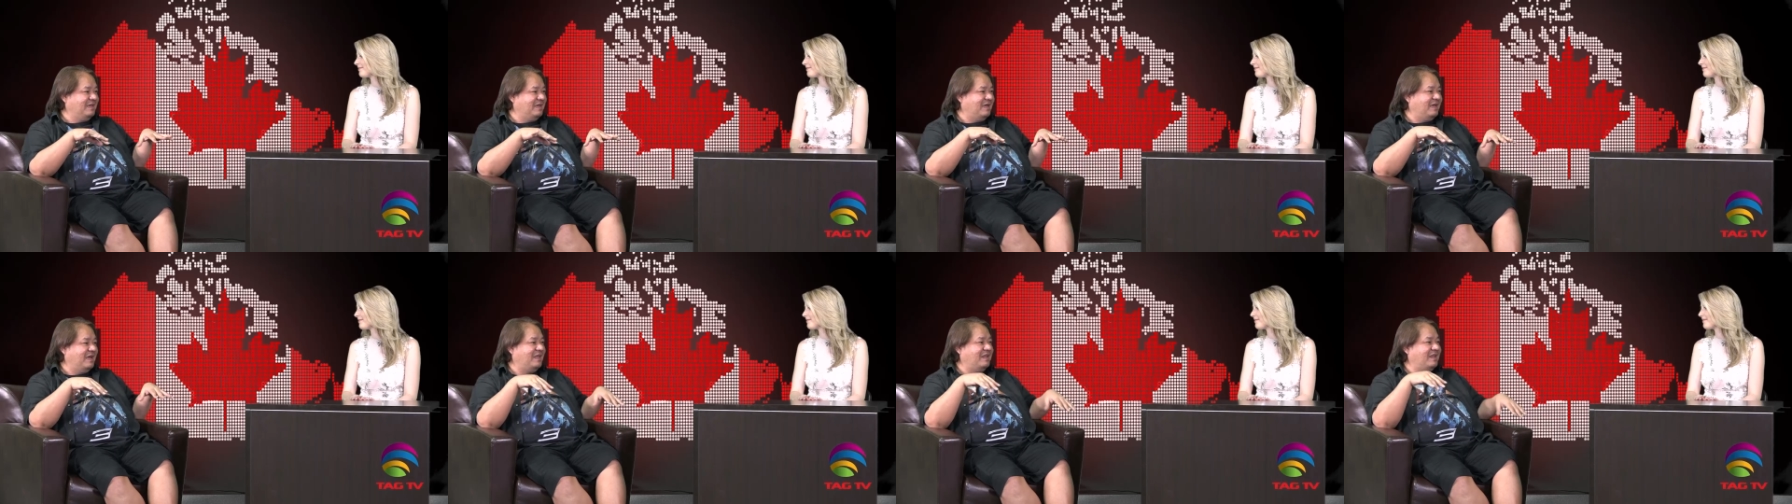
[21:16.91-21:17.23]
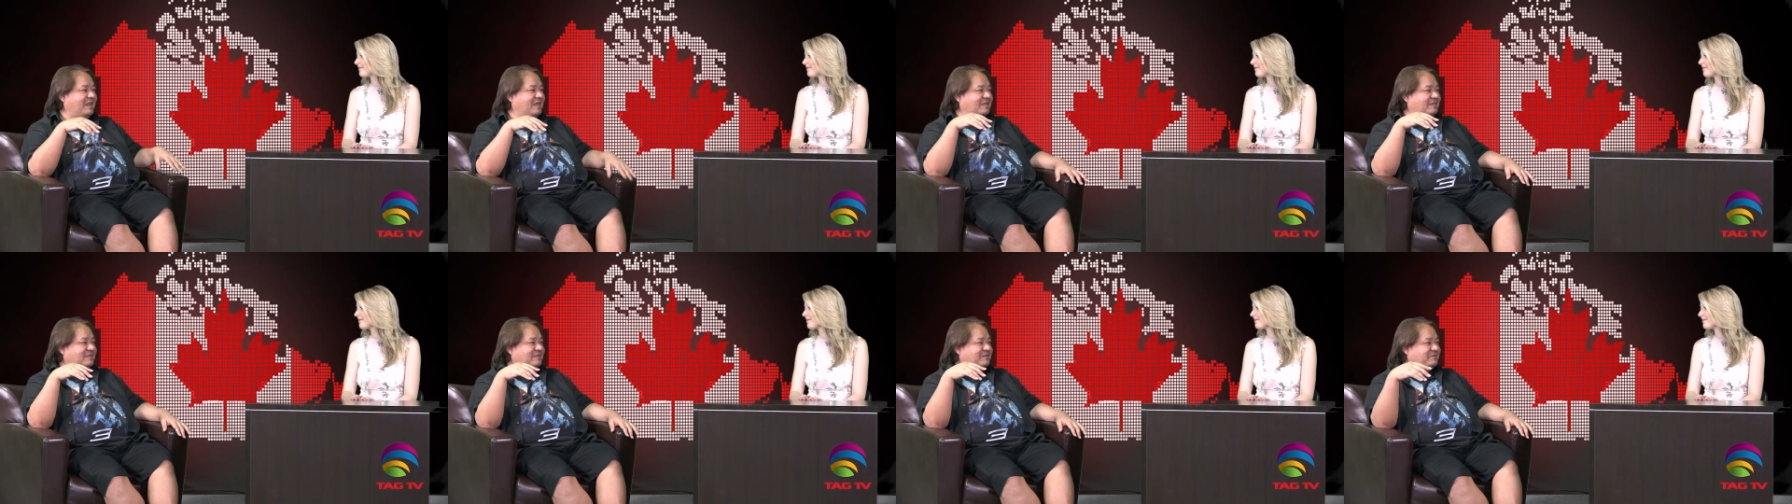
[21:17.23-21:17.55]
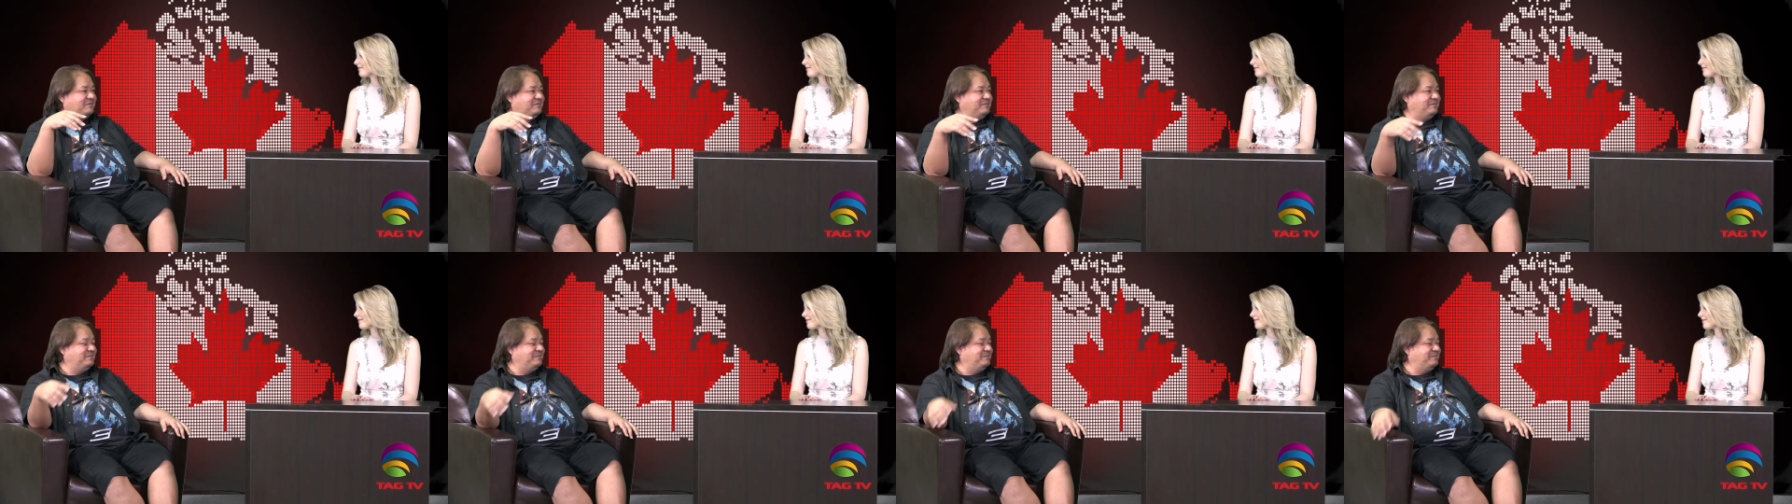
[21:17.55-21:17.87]
a lot of
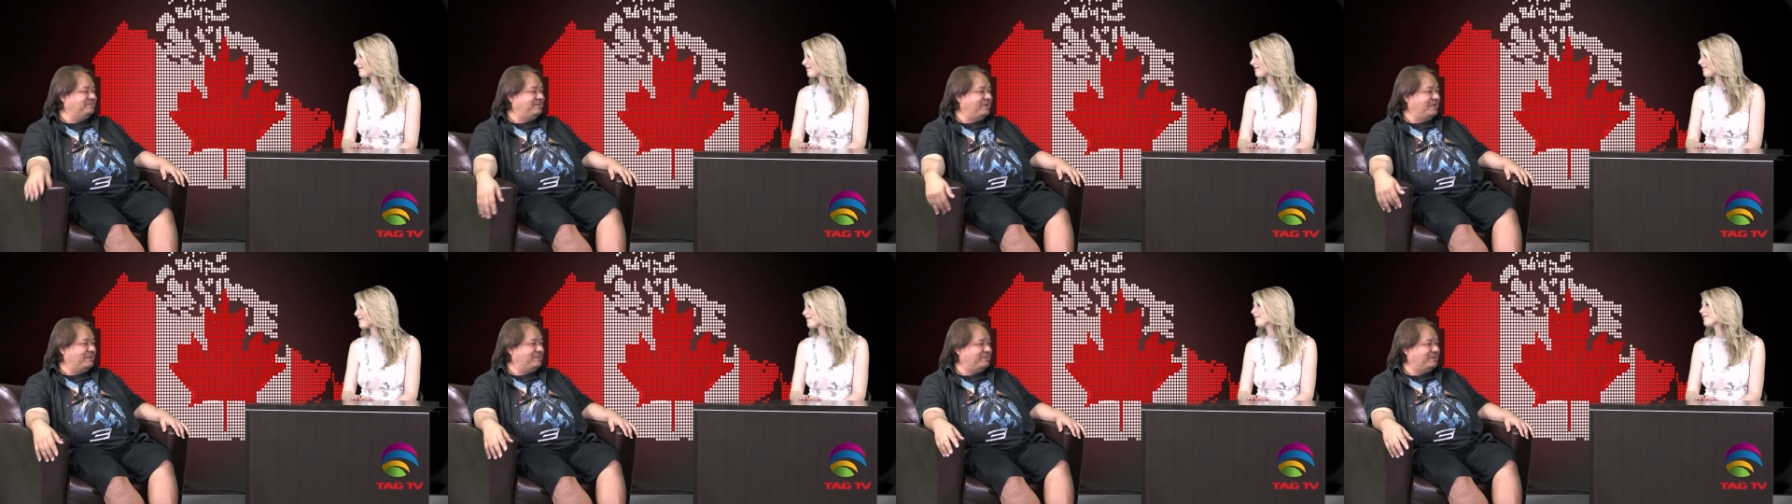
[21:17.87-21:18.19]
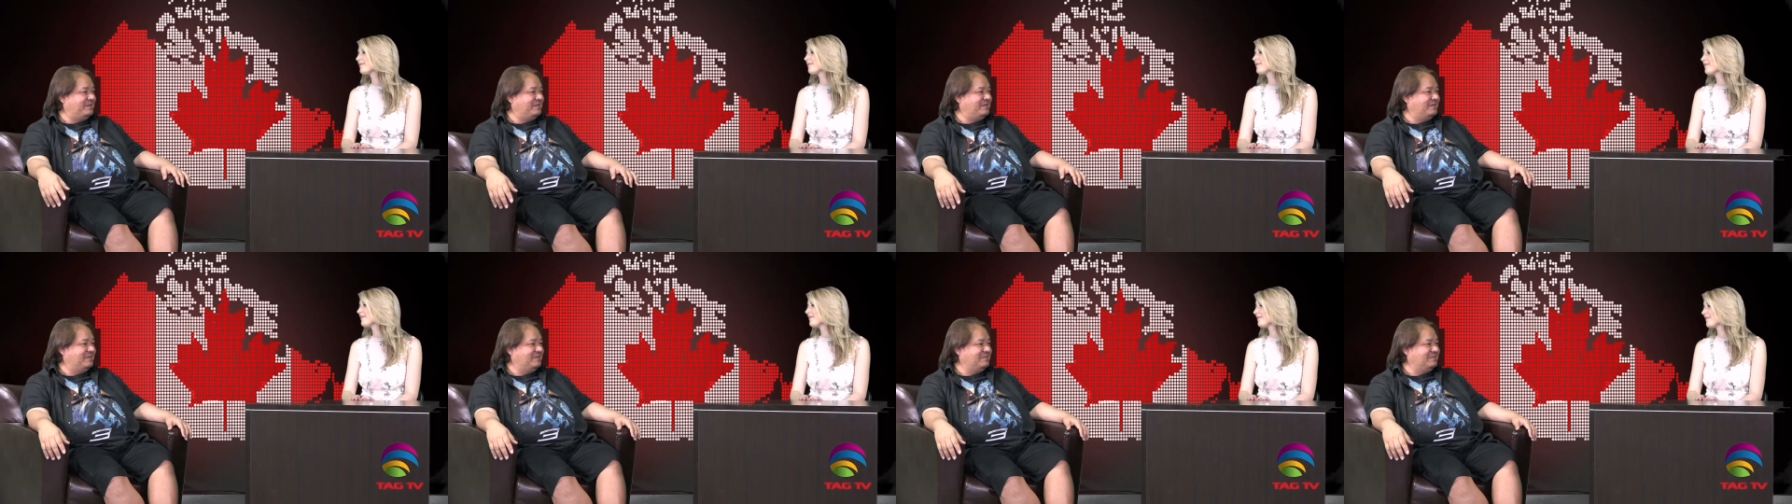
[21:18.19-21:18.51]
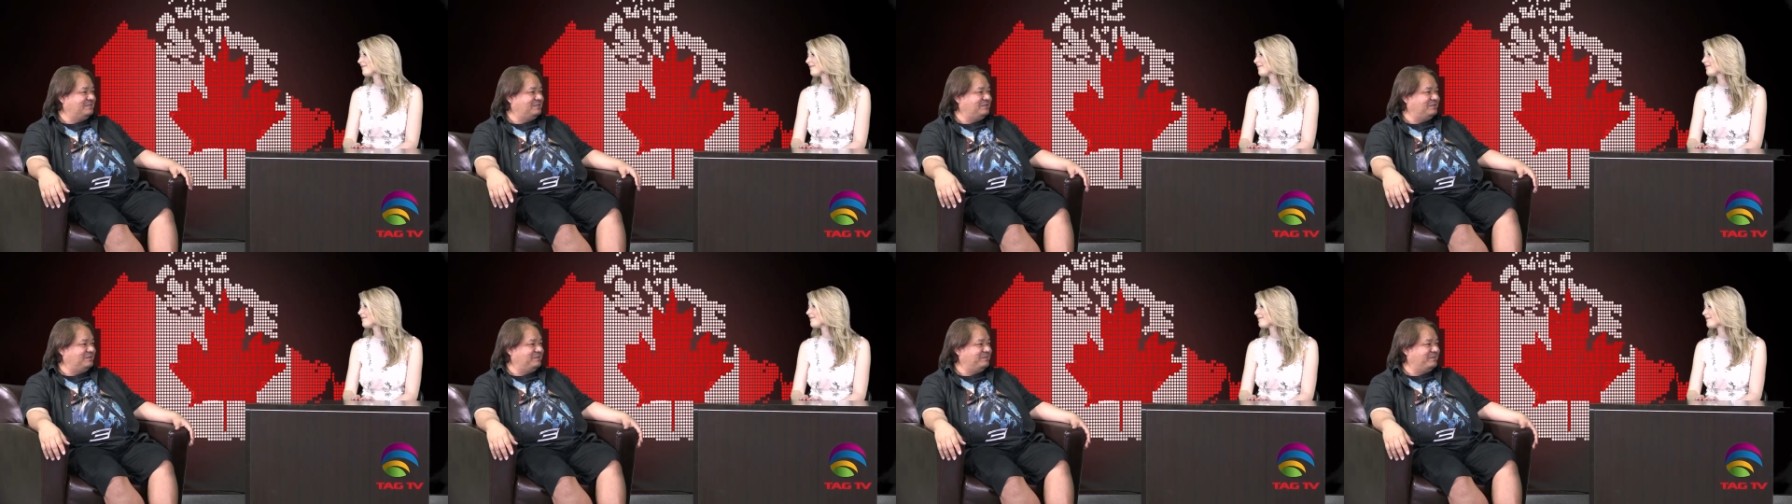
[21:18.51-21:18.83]
paper
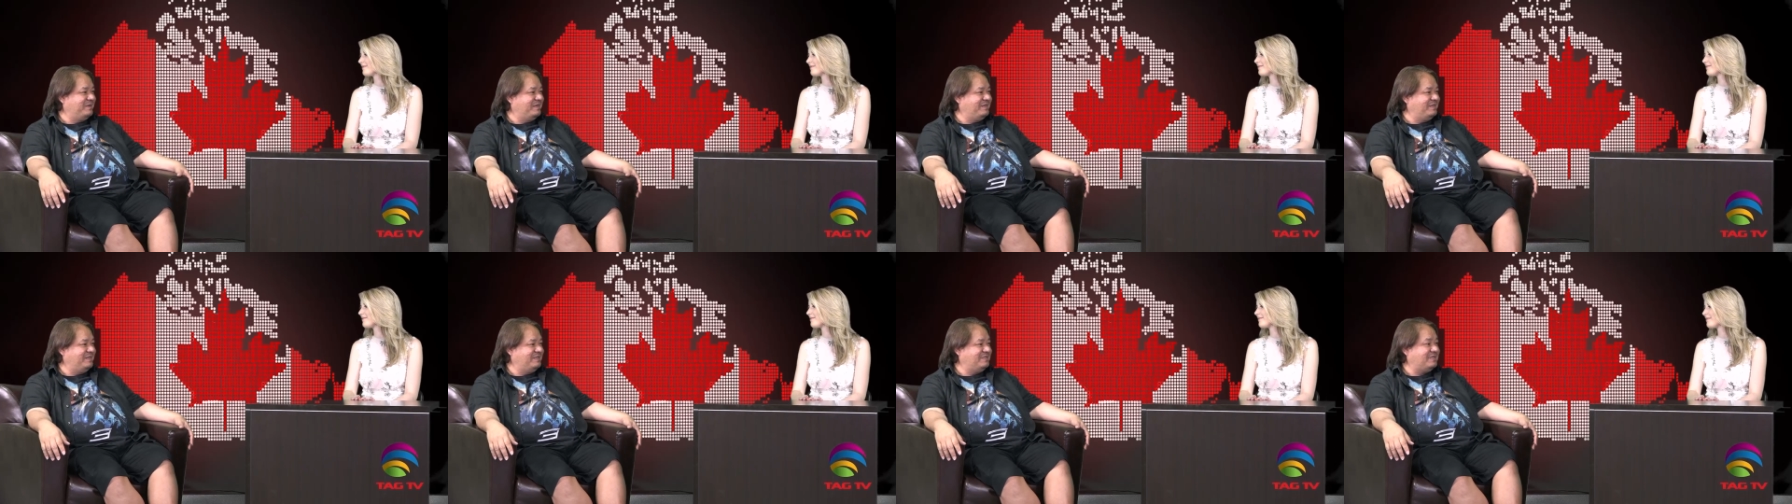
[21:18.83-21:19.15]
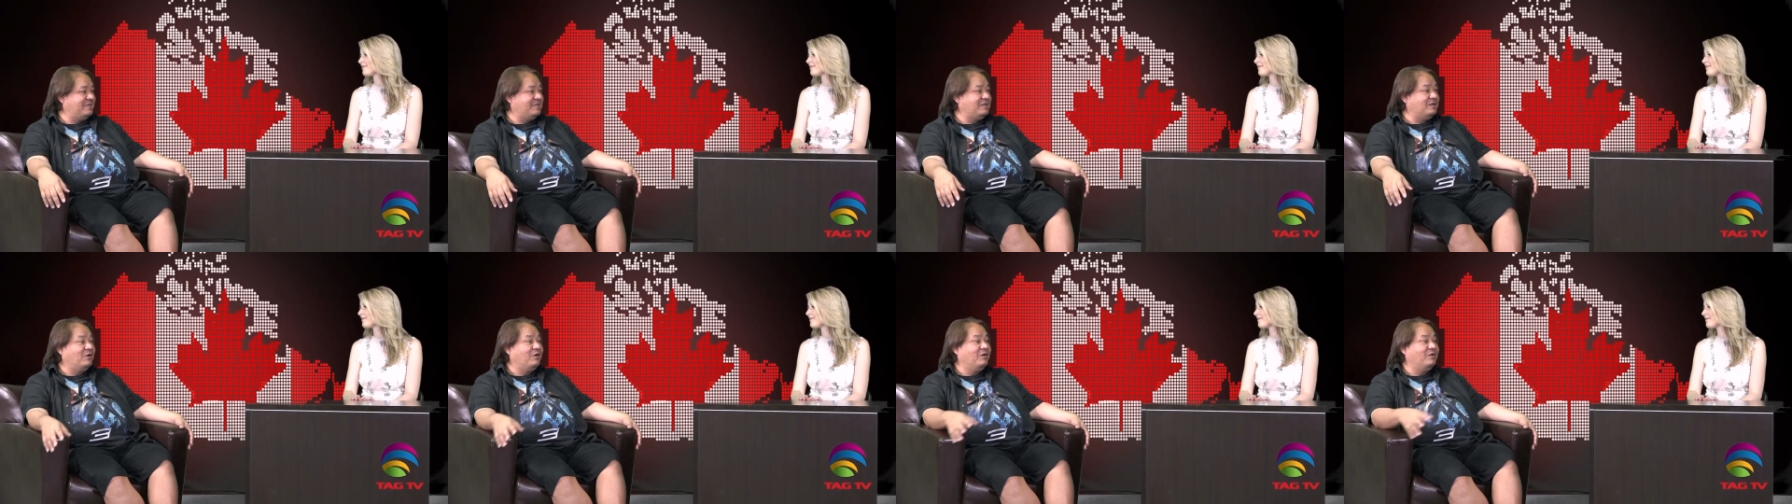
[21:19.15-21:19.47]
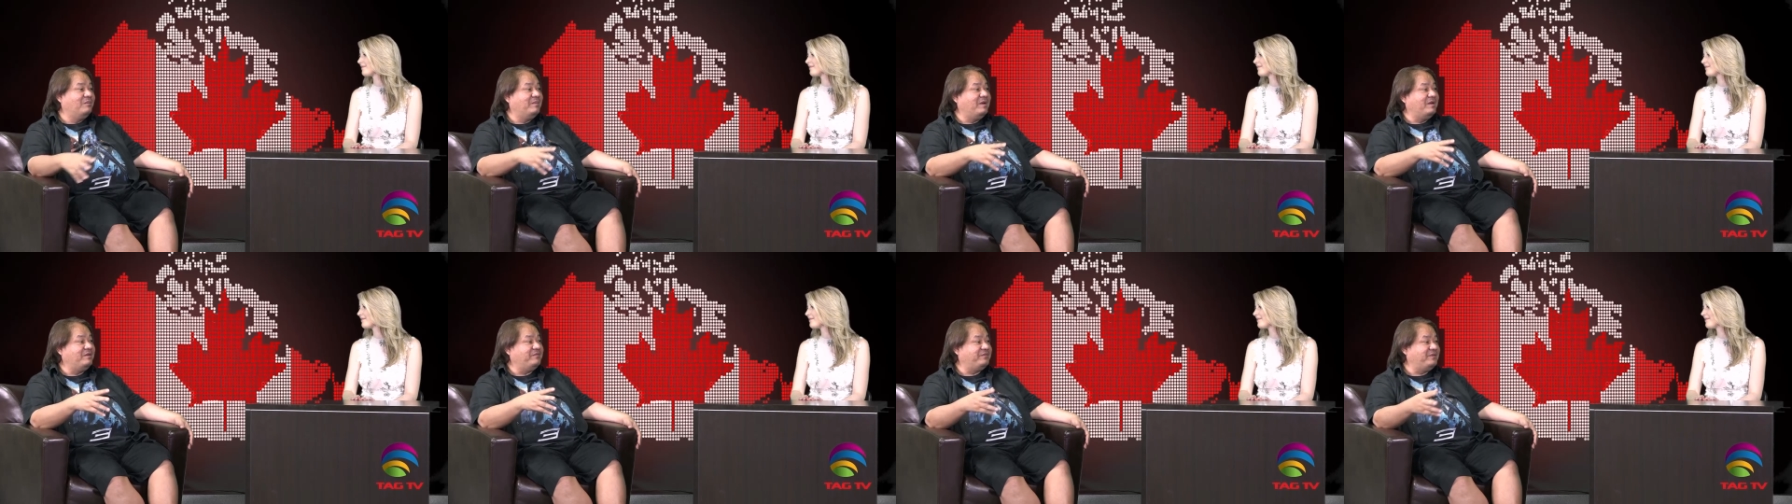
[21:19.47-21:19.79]
dolls during my days. And all
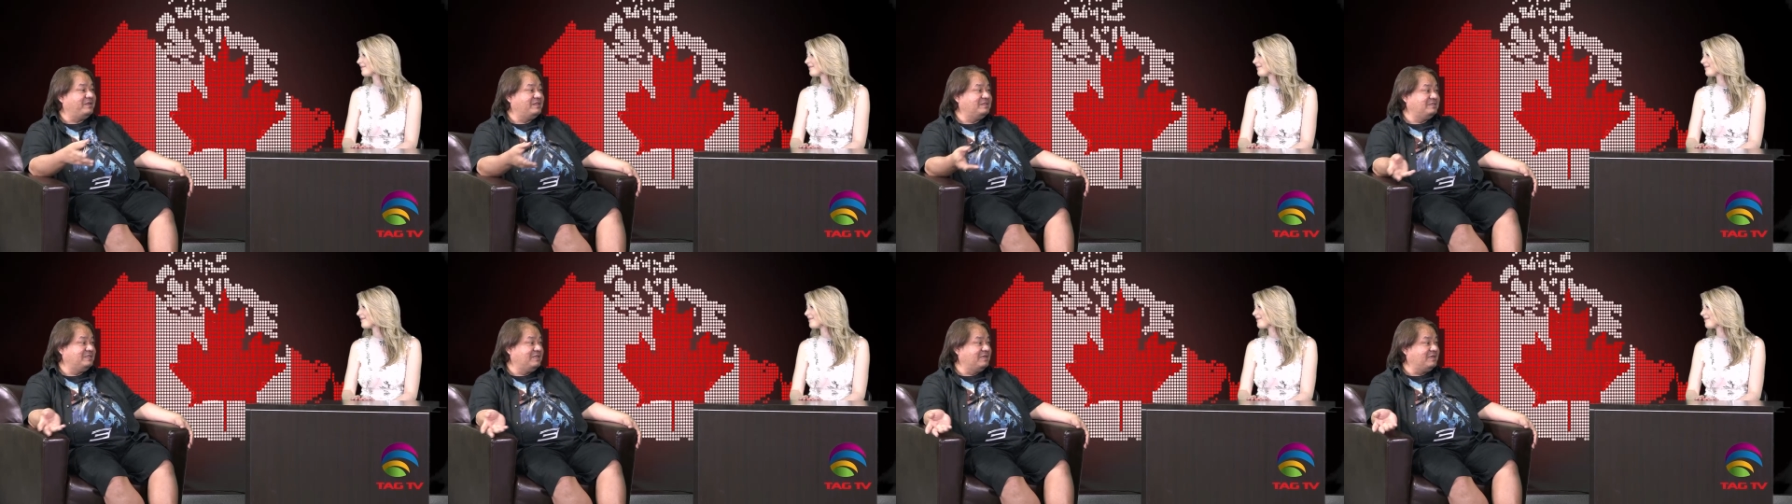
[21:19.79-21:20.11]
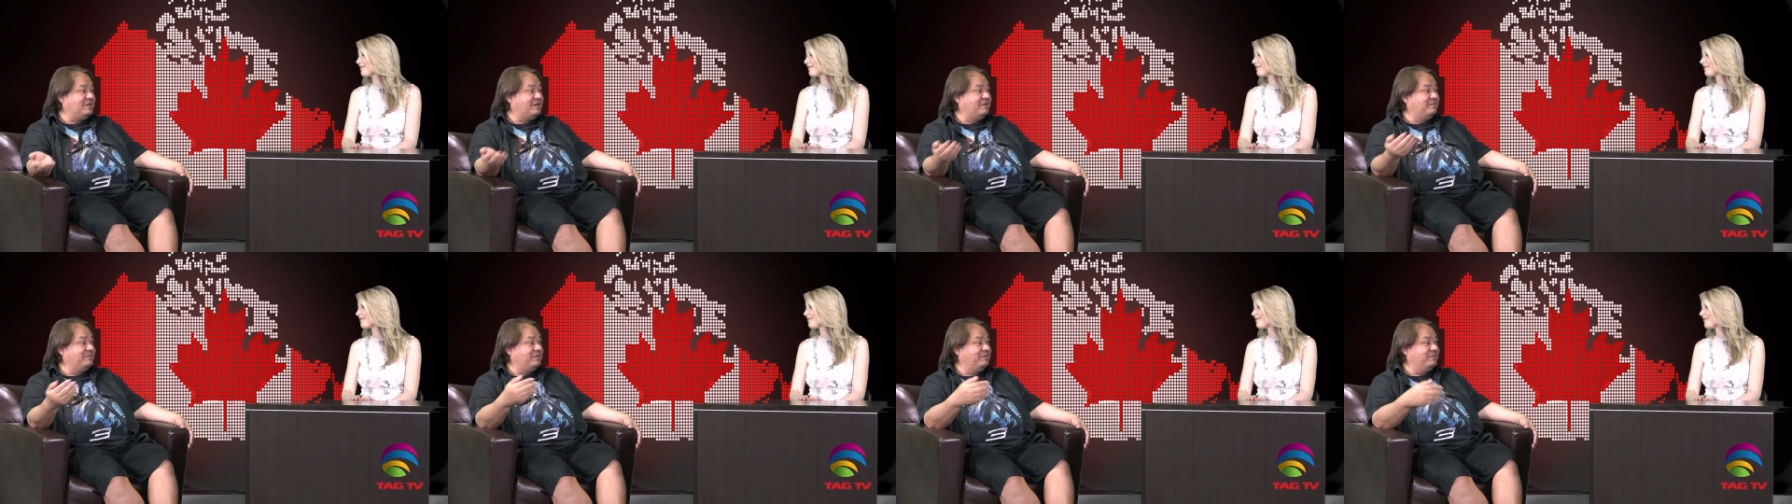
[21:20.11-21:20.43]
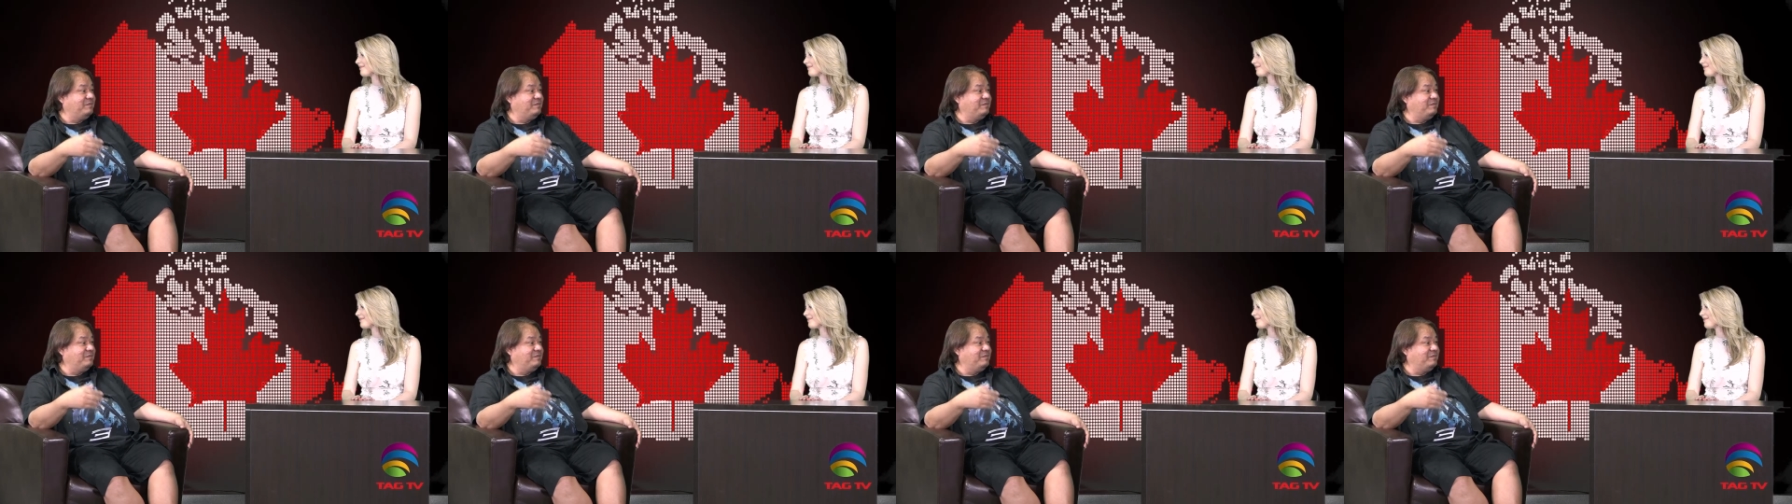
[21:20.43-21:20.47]
my friends, they come to